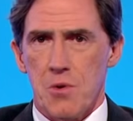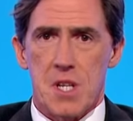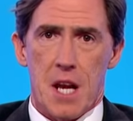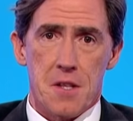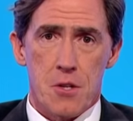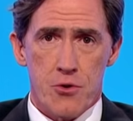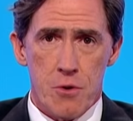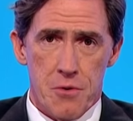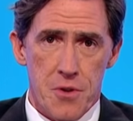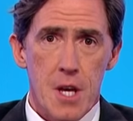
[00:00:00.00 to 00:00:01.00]
telling the
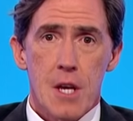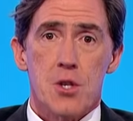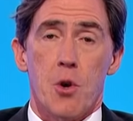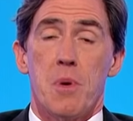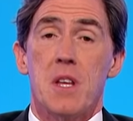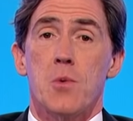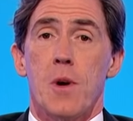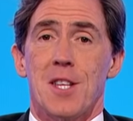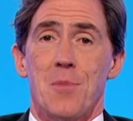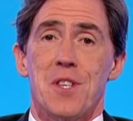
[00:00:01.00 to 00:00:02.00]
truth. So please
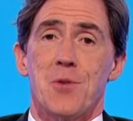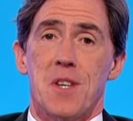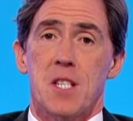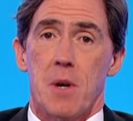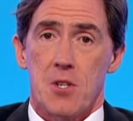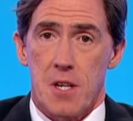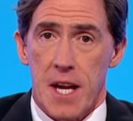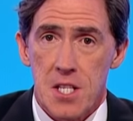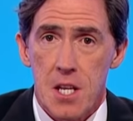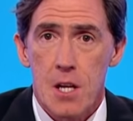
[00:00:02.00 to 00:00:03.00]
welcome this week's special
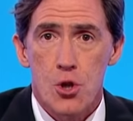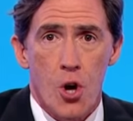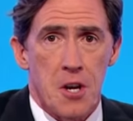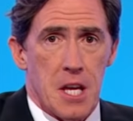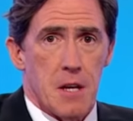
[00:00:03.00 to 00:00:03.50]
guest, Johnny.